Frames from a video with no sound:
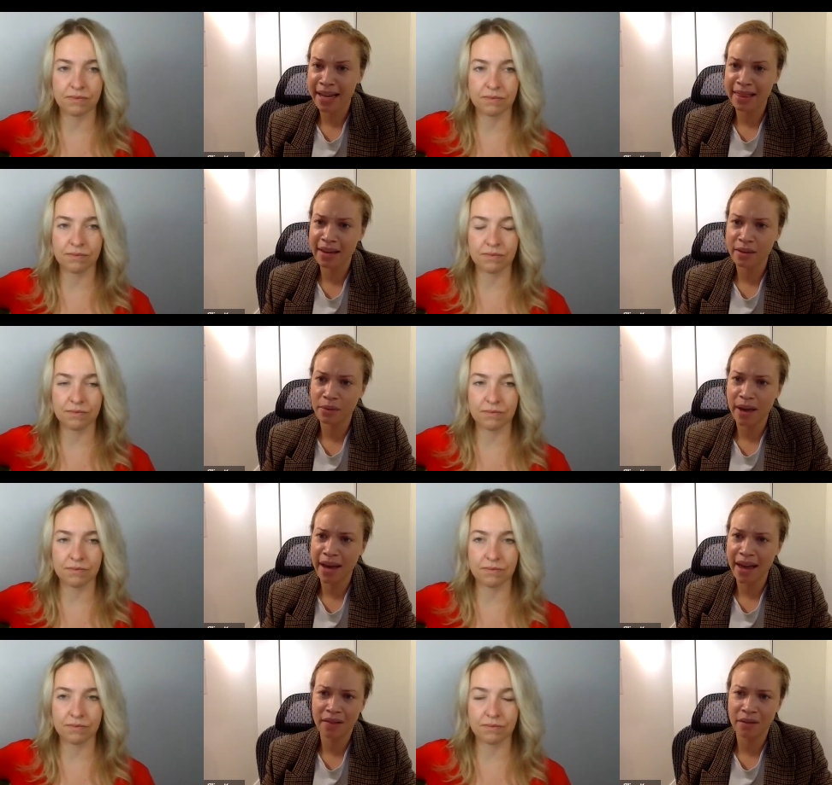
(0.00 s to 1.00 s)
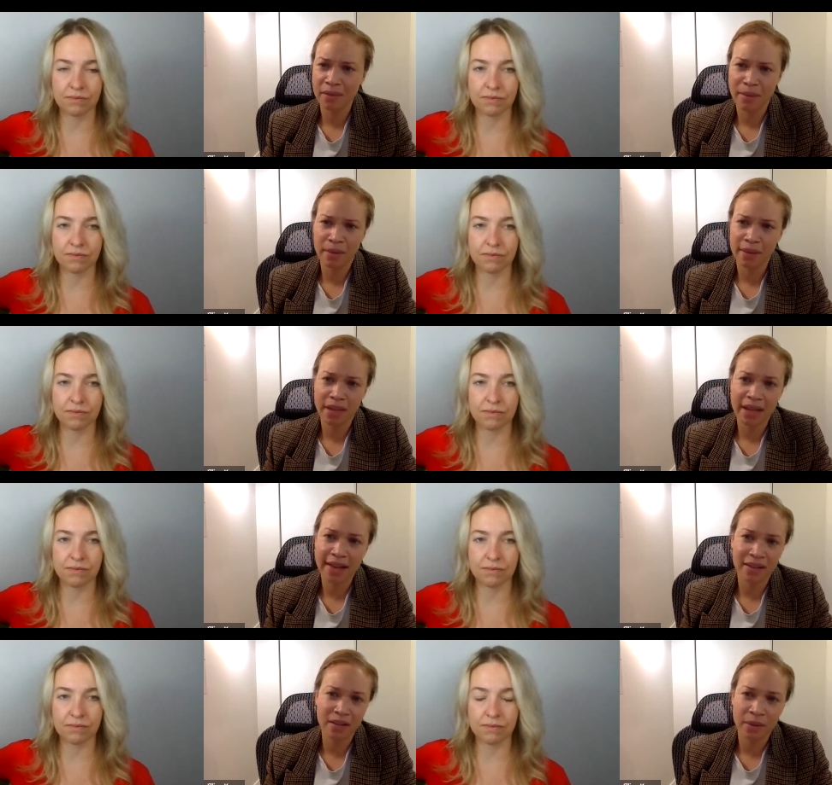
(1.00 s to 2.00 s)
Speaker 1: like I think I can't even remember what the
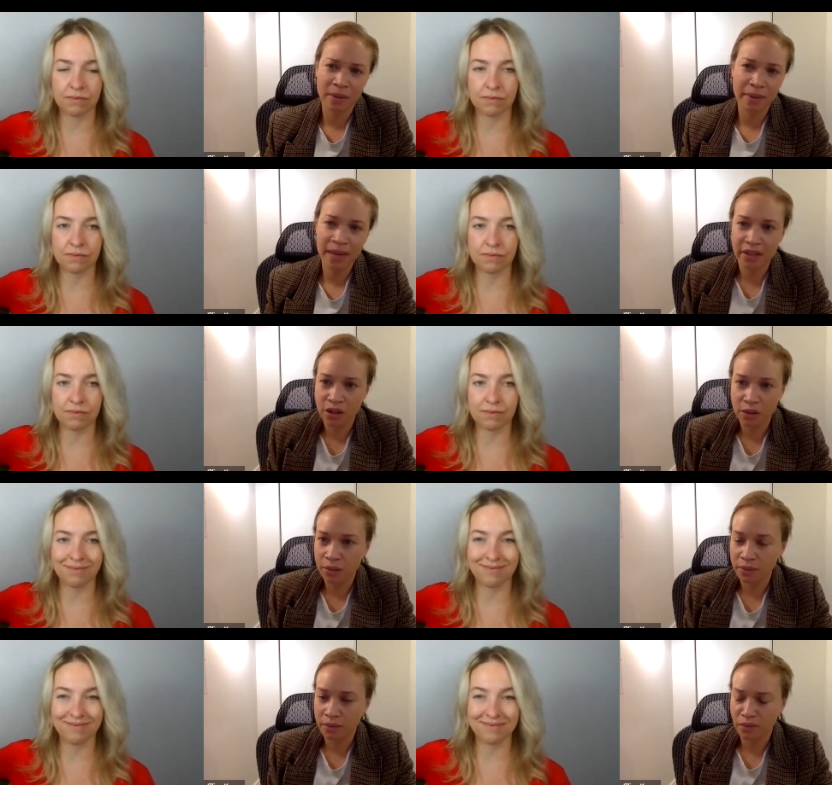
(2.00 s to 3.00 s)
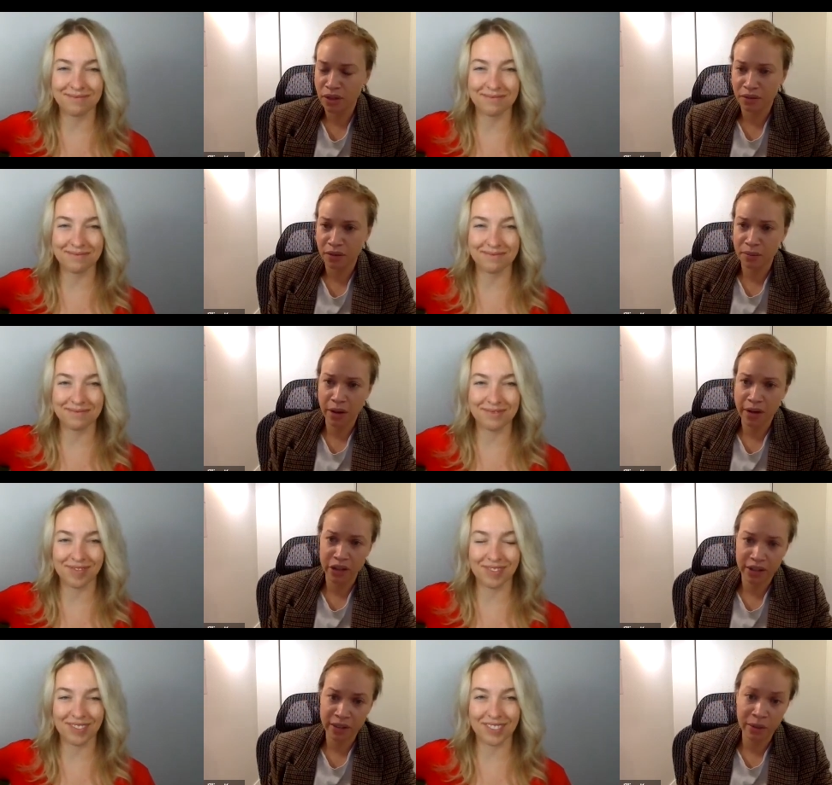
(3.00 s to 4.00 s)
classes were, but we had to do different
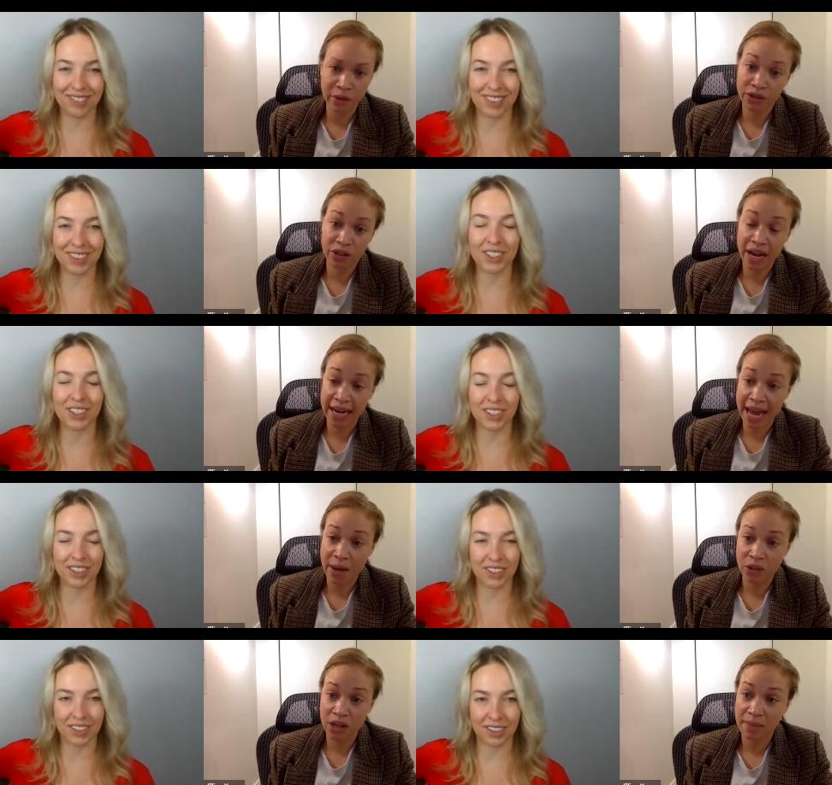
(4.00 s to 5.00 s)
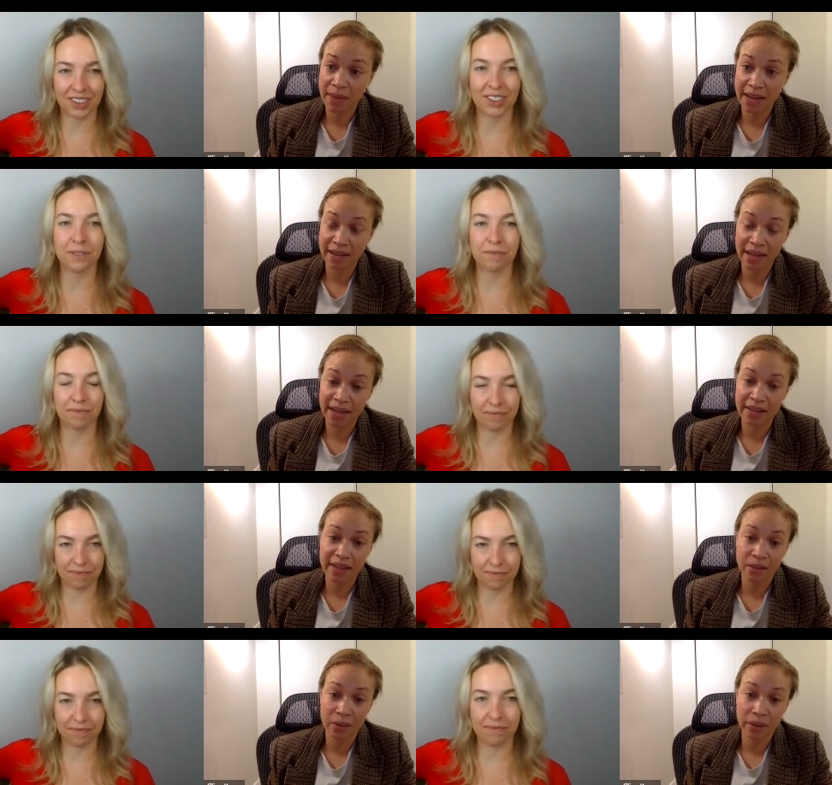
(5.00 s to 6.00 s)
projects that weren't just accounting based. And I think
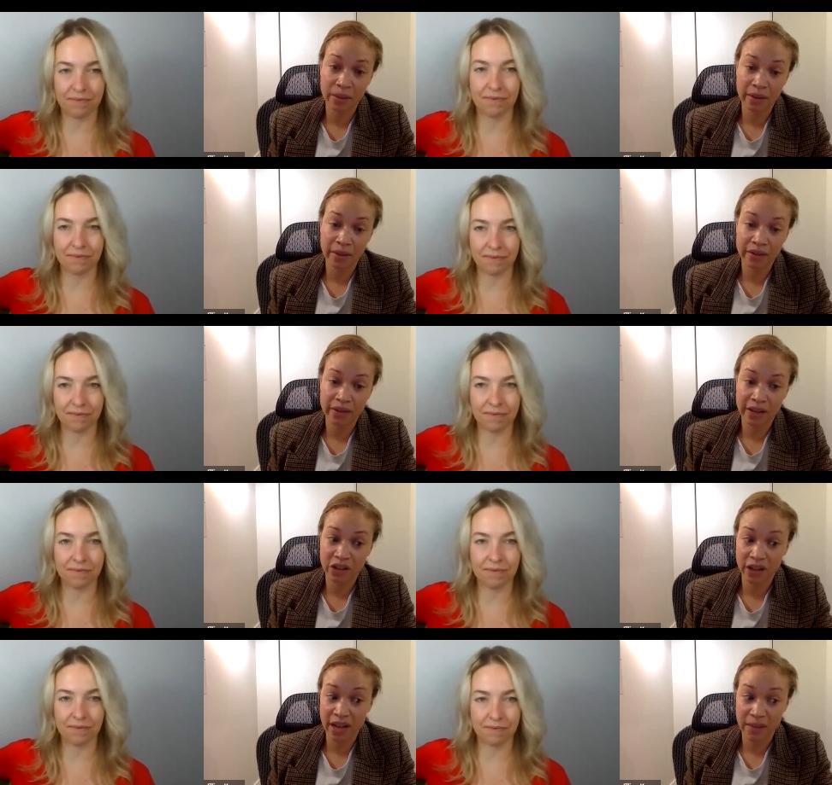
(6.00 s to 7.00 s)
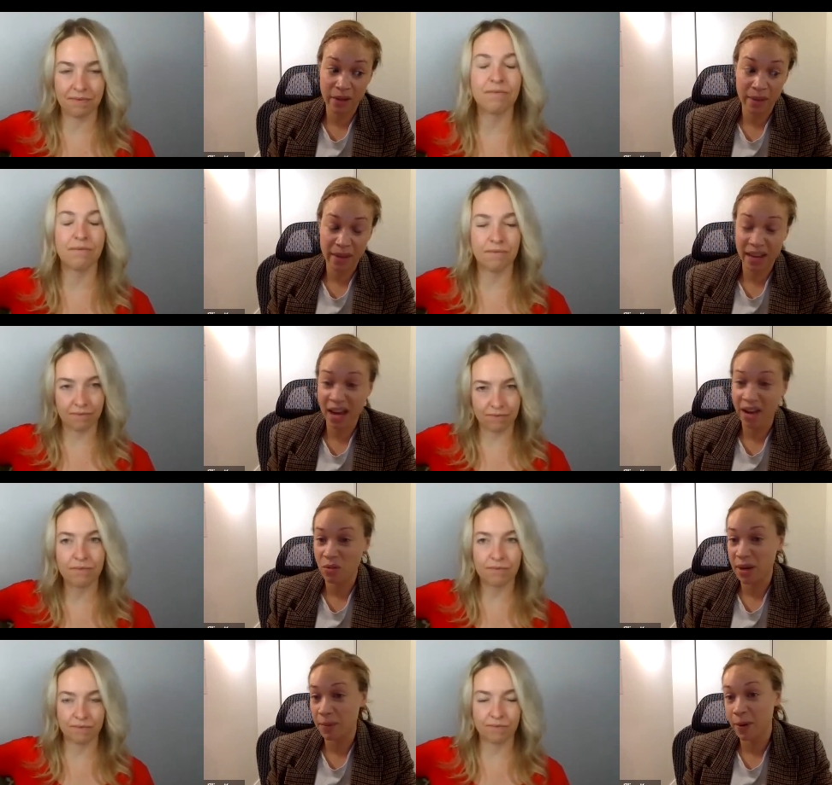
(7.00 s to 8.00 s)
that's really where the discussion came from. Like, I know
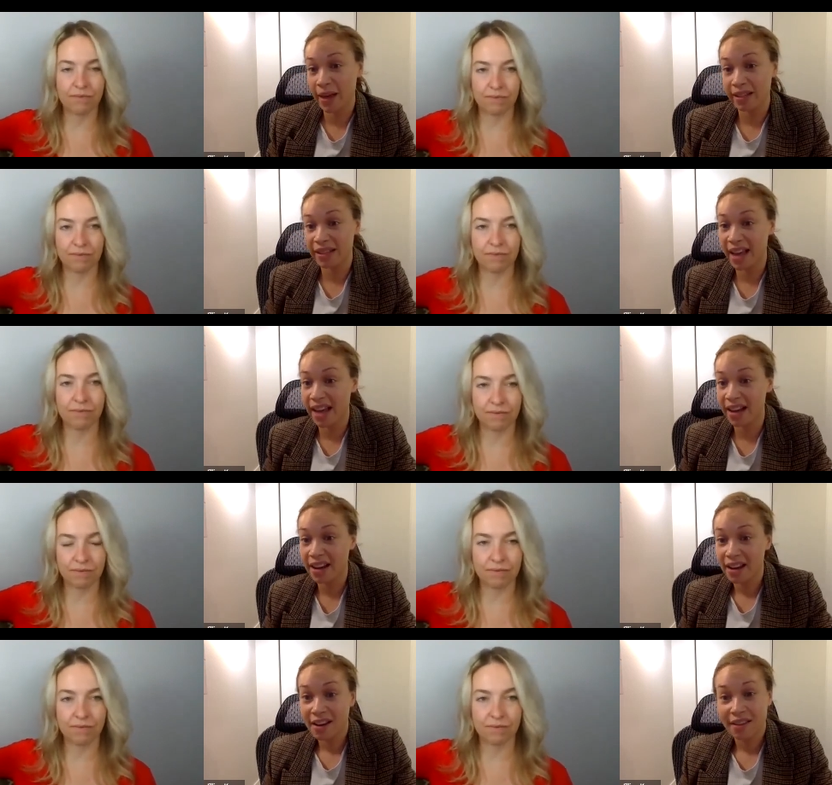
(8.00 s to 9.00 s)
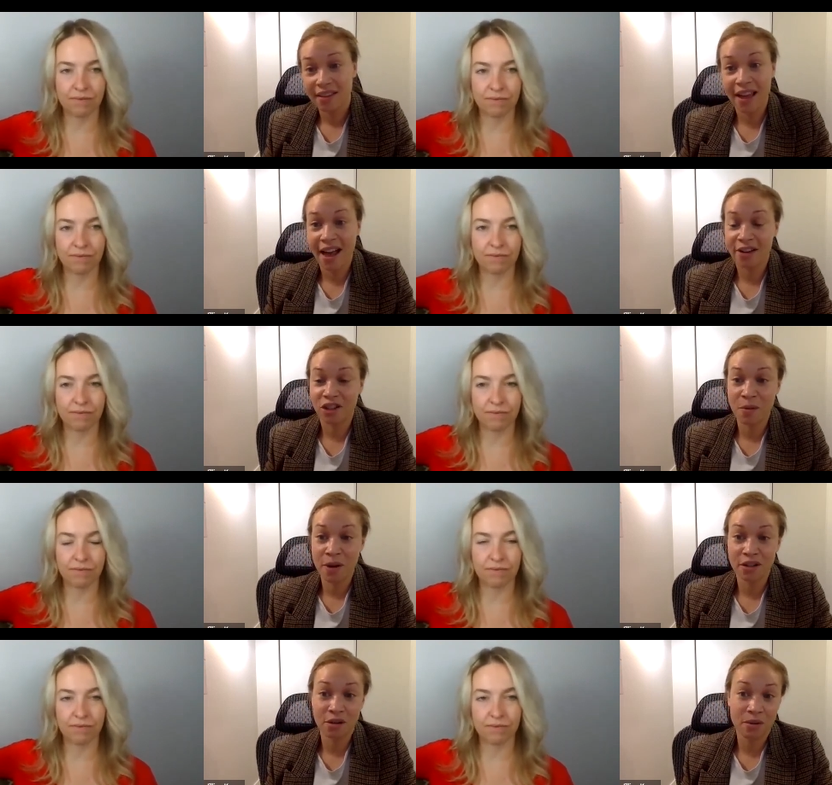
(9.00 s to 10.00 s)
people that said that they actually
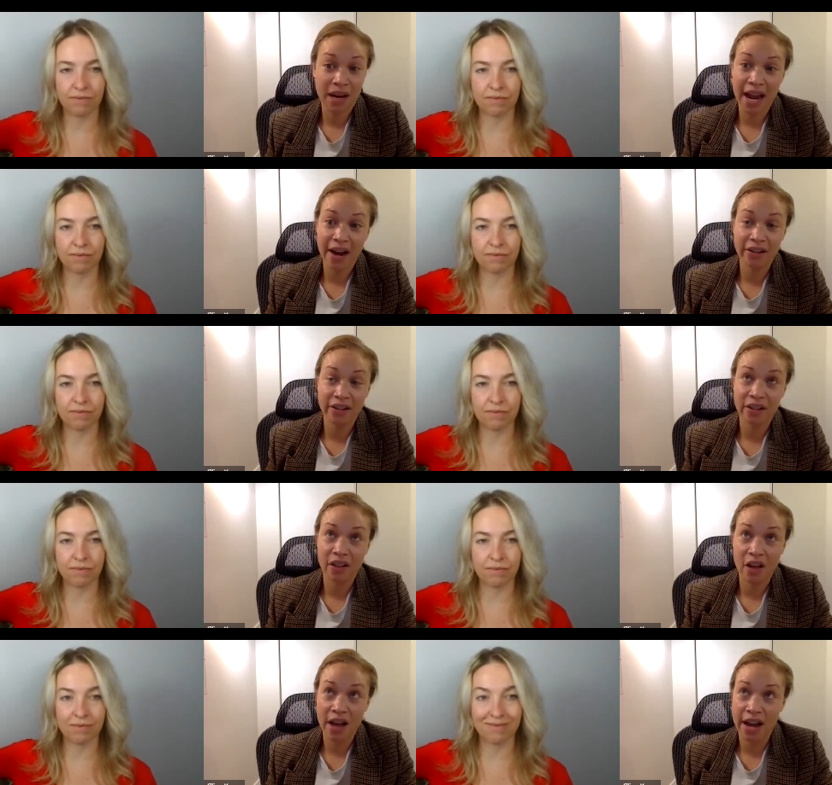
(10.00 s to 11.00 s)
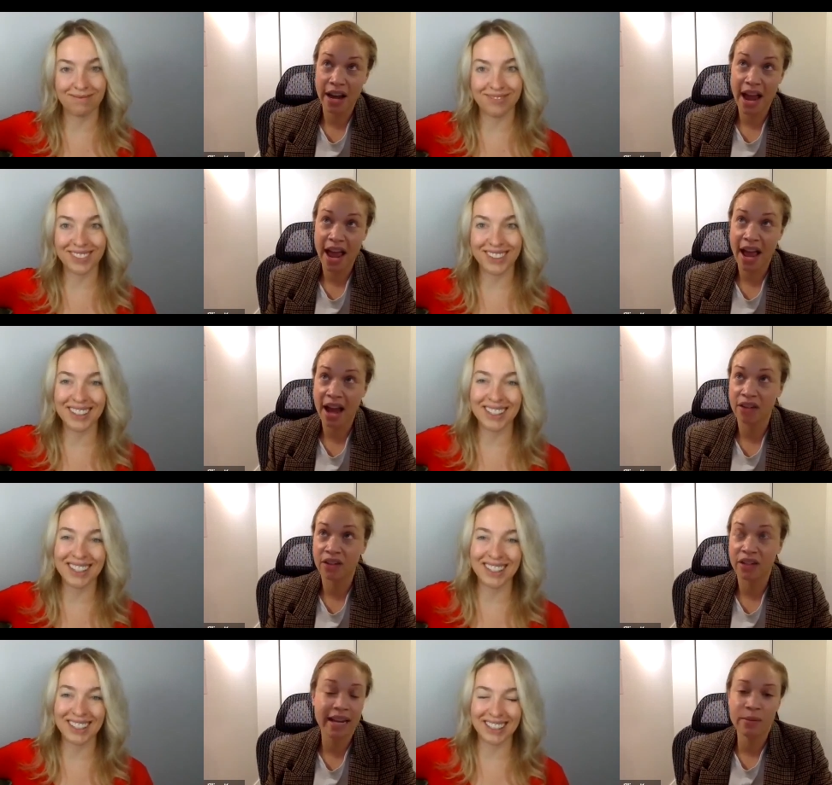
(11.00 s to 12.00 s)
wanted to own a hair salon, and
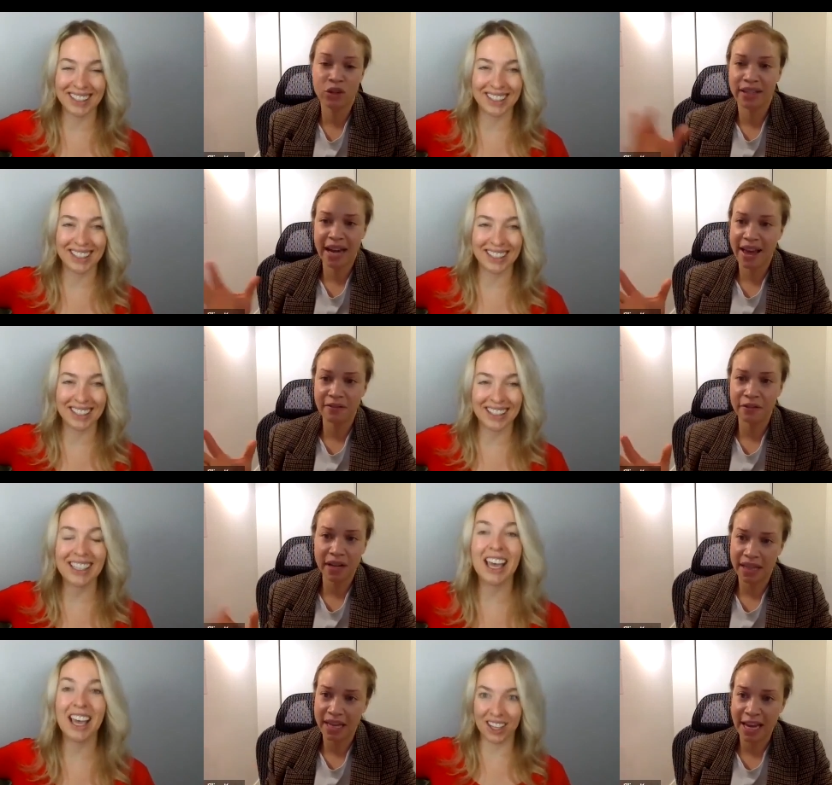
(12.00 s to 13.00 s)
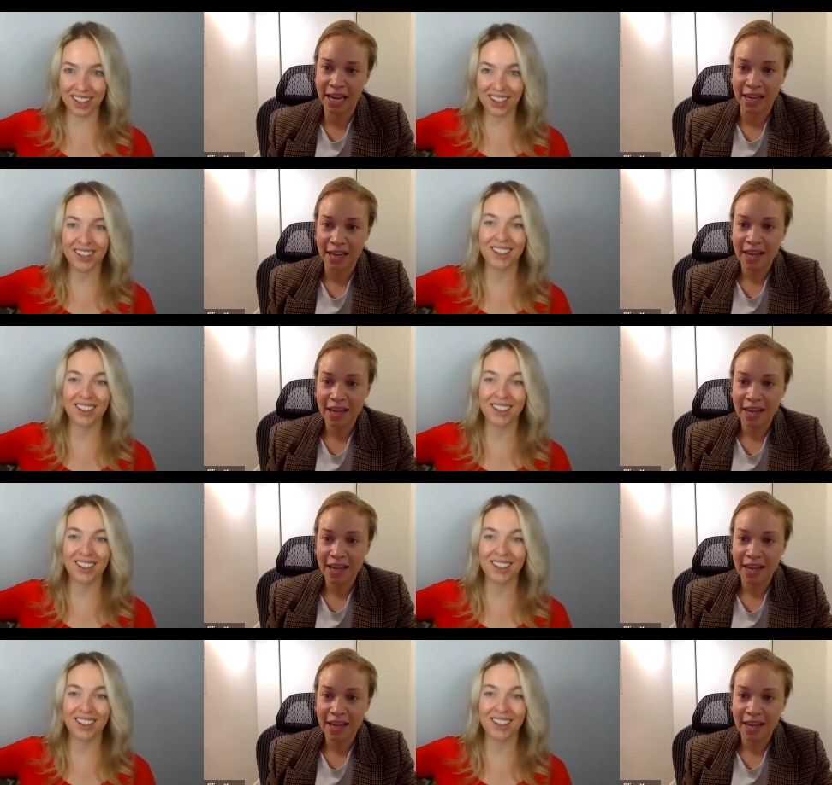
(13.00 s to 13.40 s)
like it was just everything. Yeah.